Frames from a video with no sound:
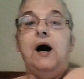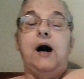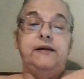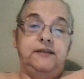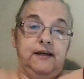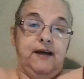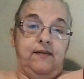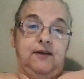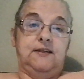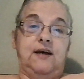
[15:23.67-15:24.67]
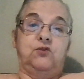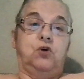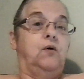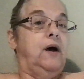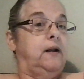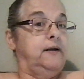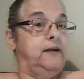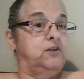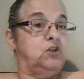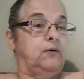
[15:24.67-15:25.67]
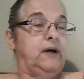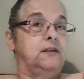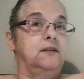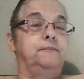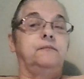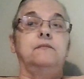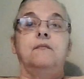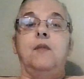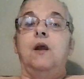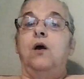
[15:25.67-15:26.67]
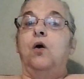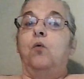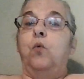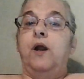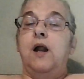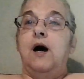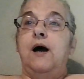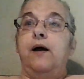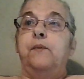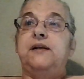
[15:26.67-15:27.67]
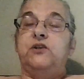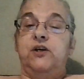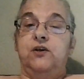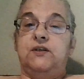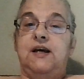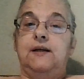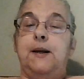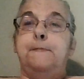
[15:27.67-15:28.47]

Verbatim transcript: I did get the Sentro, and I did show it. When I went to use it,